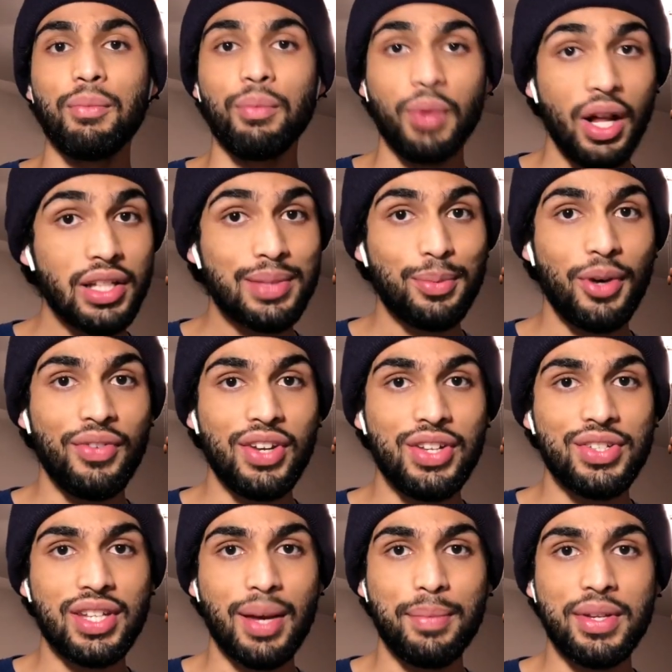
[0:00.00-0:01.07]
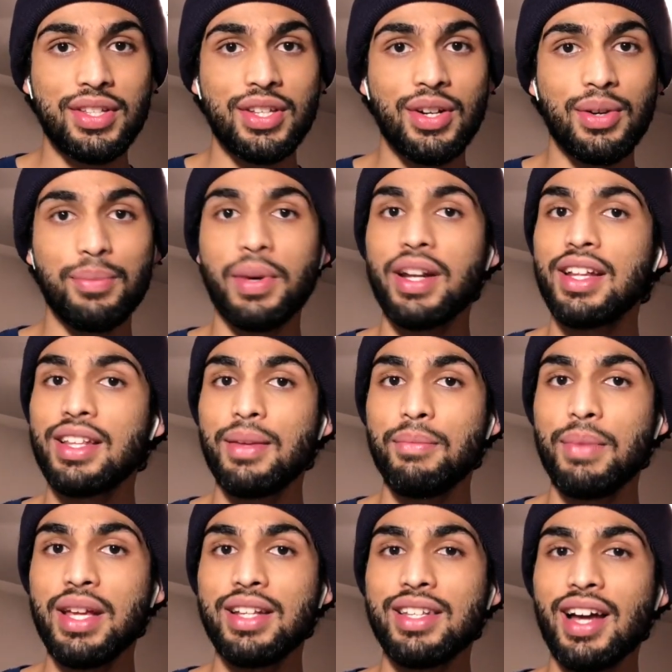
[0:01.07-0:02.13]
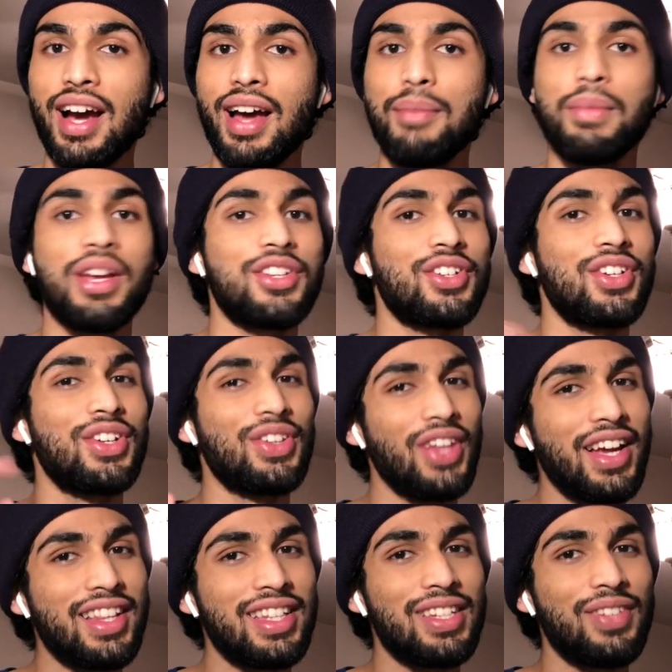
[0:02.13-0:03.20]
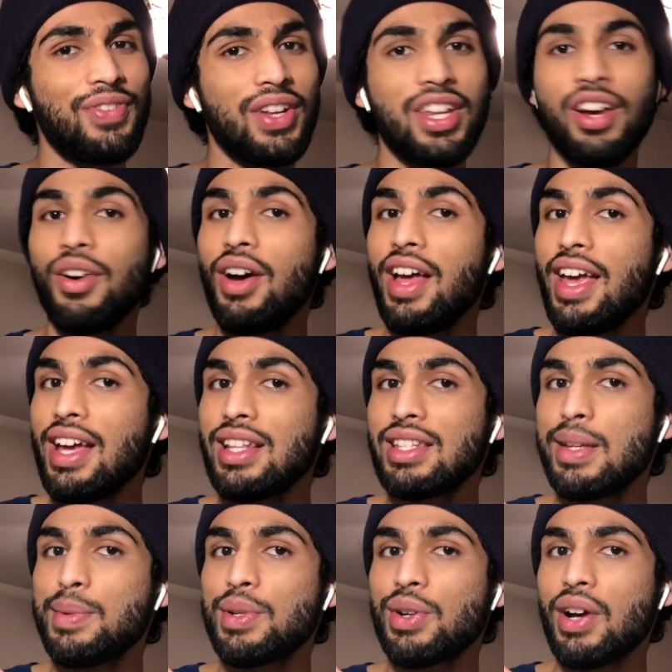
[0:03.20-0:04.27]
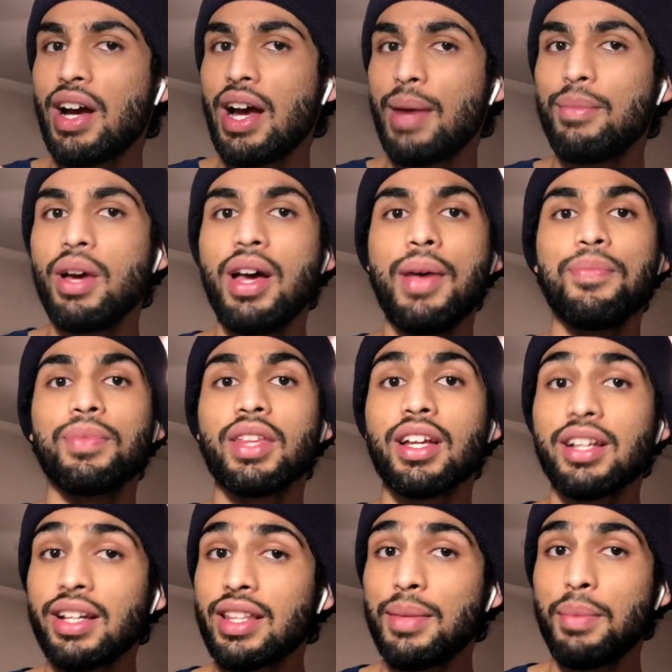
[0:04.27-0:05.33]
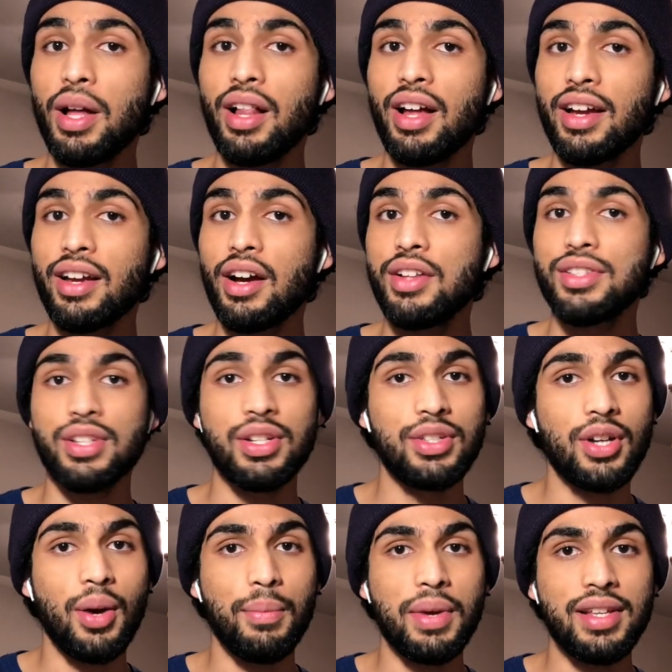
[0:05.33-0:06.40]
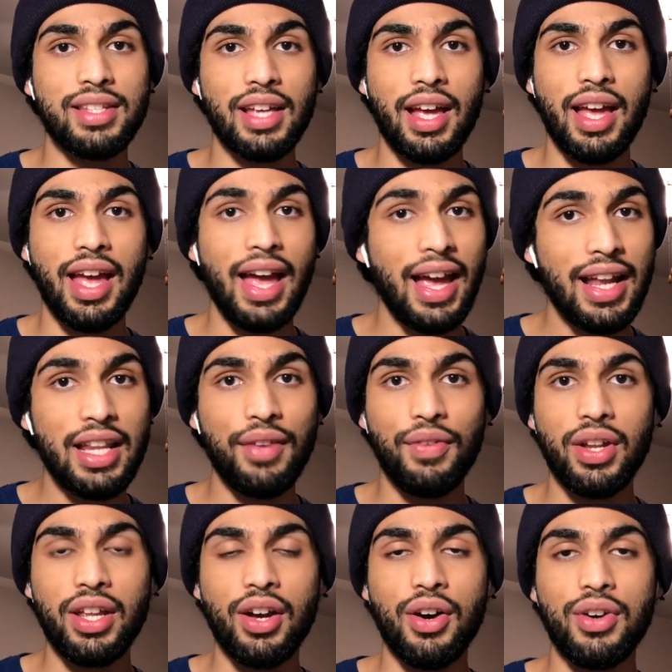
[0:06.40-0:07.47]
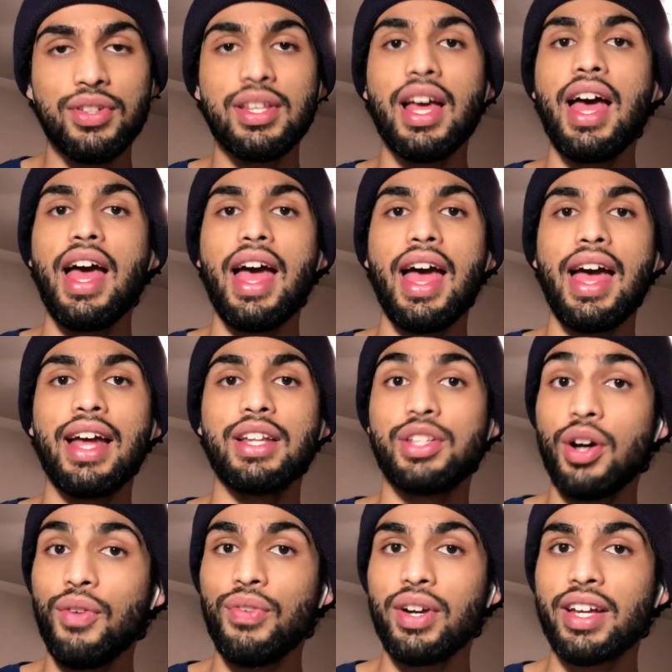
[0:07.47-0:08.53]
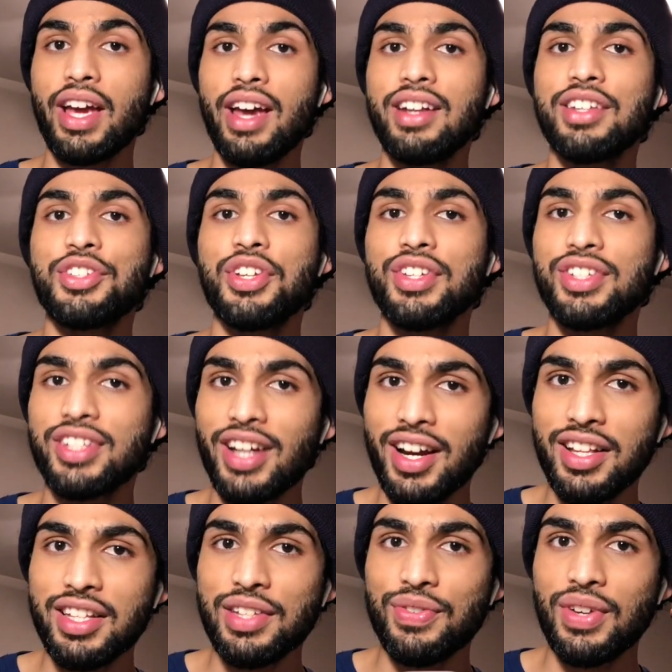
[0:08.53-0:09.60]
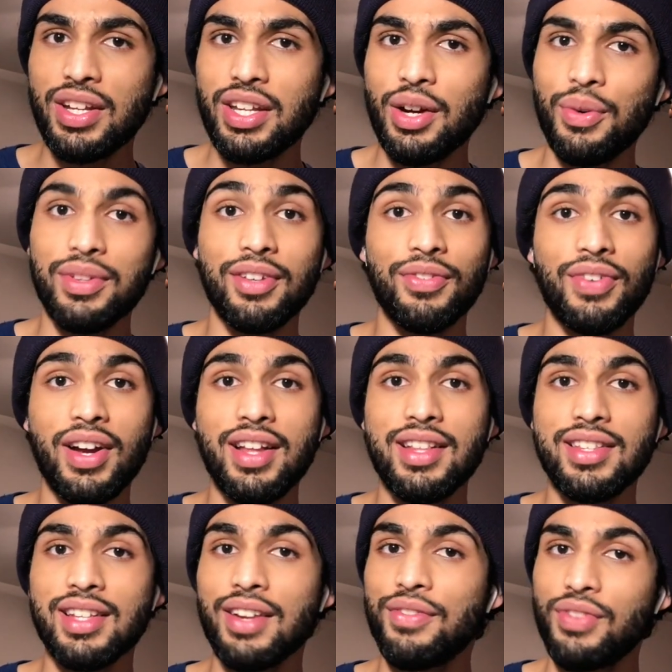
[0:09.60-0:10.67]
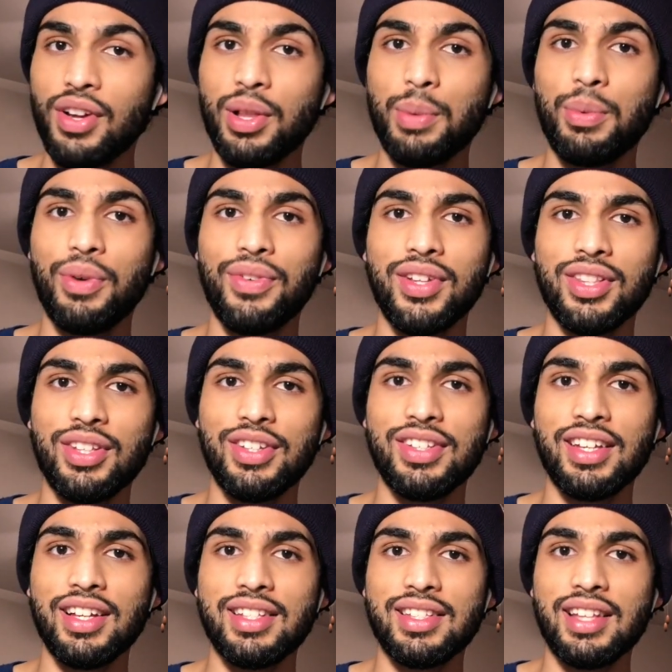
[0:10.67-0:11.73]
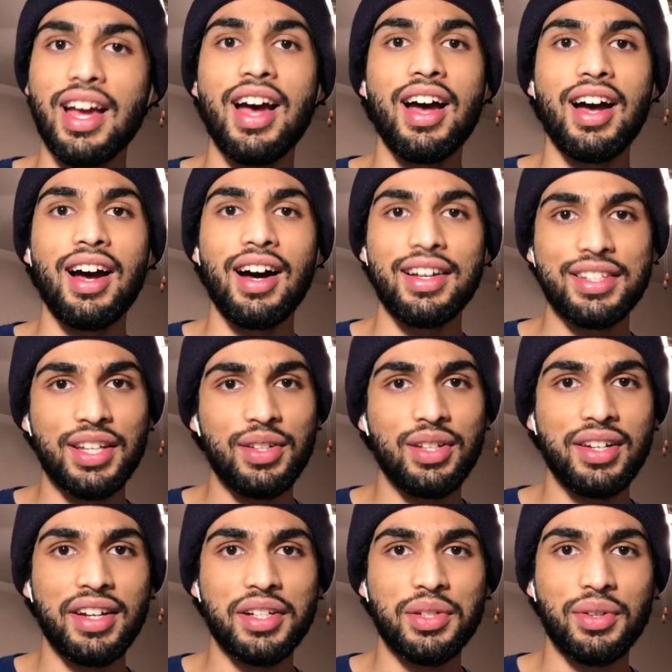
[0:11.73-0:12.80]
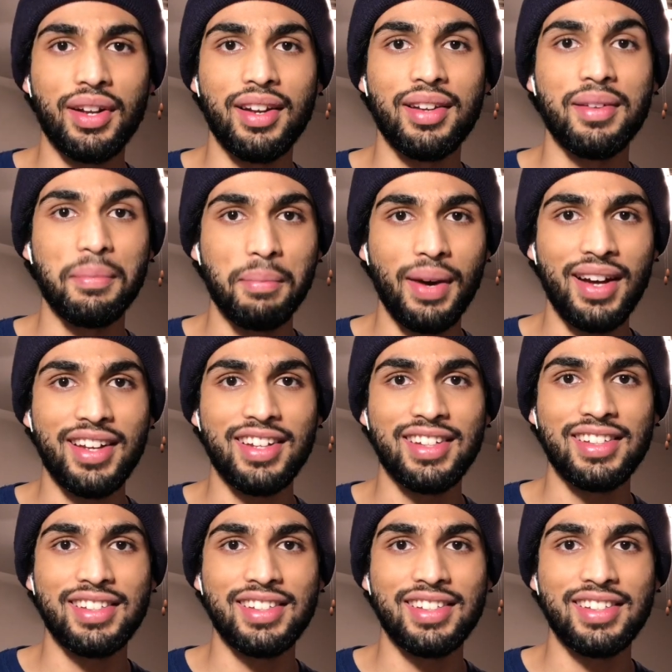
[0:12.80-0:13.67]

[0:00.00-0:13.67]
Lots more videos coming soon, but in the meantime, make sure you like this video and subscribe. Click the bell icon so you don't miss any videos. And don't forget to share this video with your friends and fellow movie enthusiasts. I'll see you in the next one. Bye.